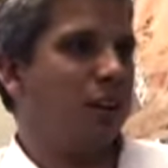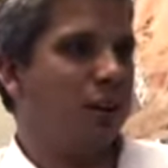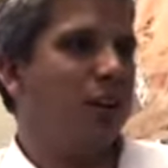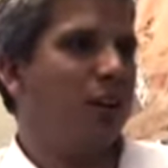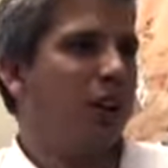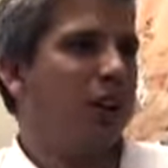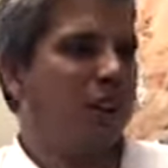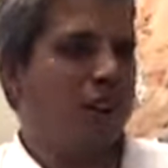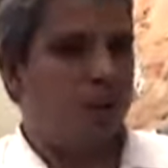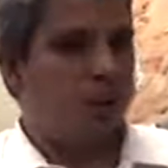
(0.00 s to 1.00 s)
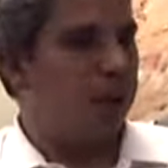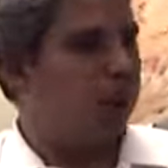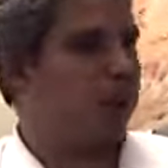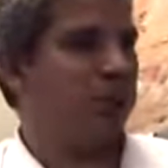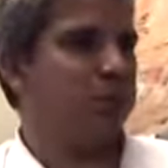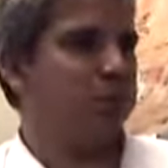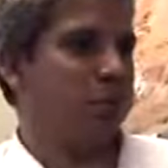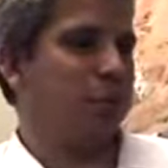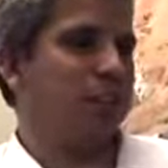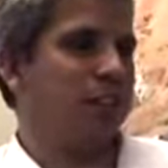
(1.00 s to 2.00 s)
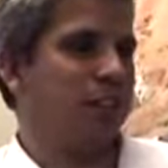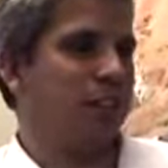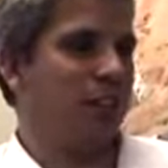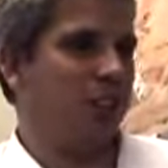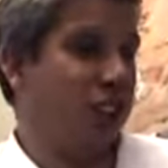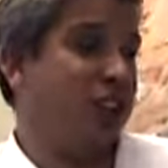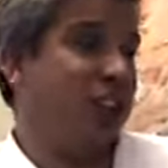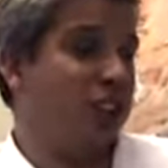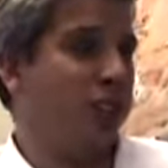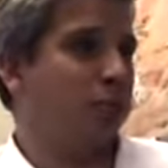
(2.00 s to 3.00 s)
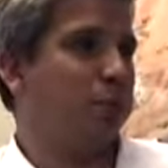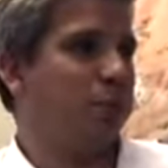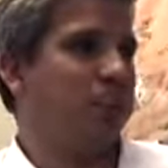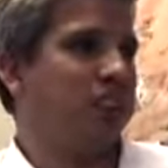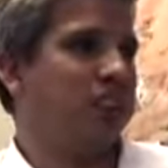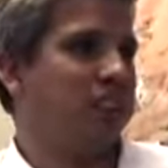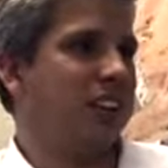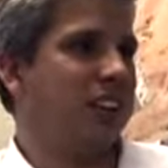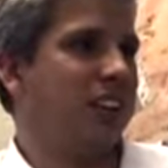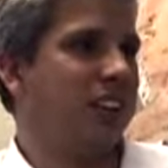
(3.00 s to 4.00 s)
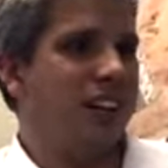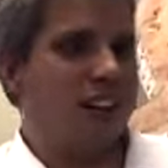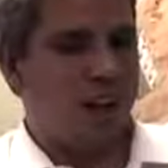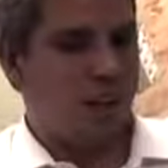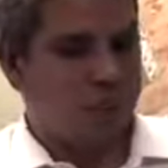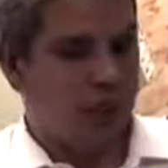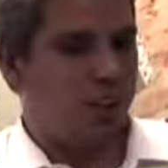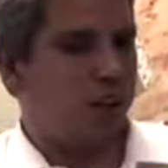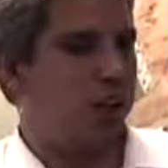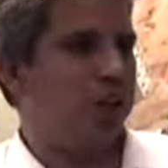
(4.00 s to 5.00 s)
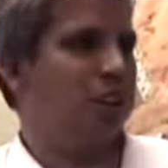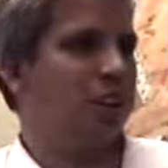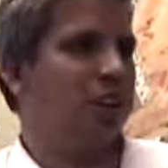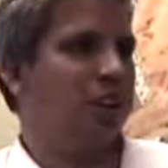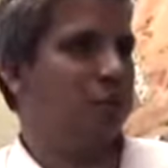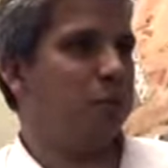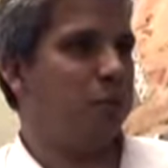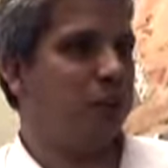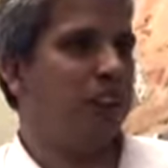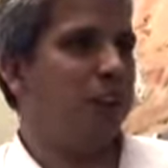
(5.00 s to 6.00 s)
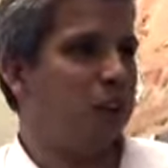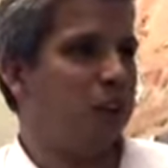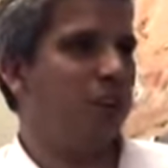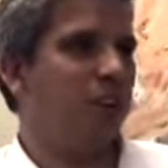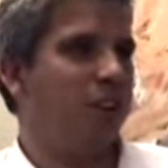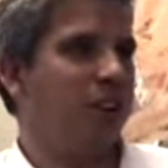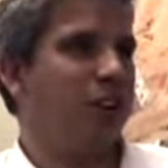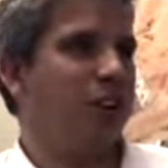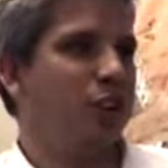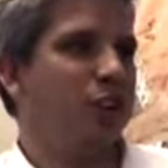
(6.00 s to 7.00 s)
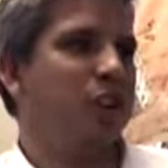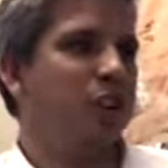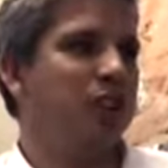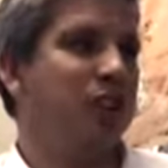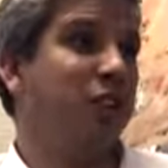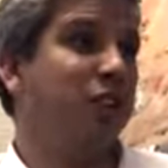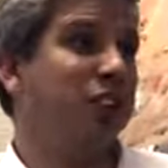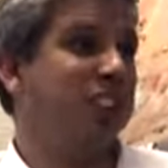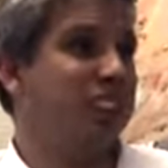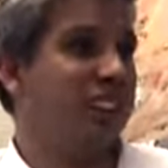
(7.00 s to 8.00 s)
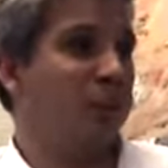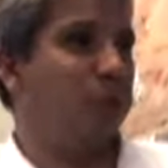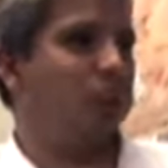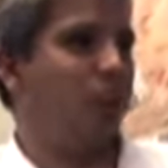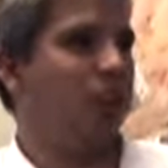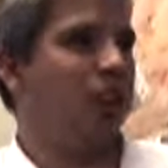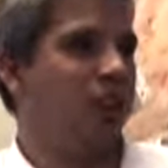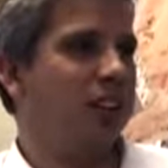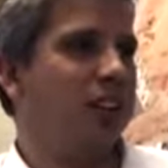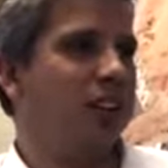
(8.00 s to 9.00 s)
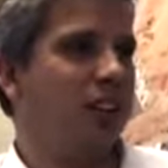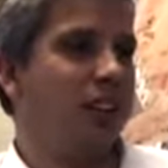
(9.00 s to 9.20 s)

We will effectively play across property, residential property sectors, and continue to develop. We'll go where the market is, but we see a very sustainable market in this.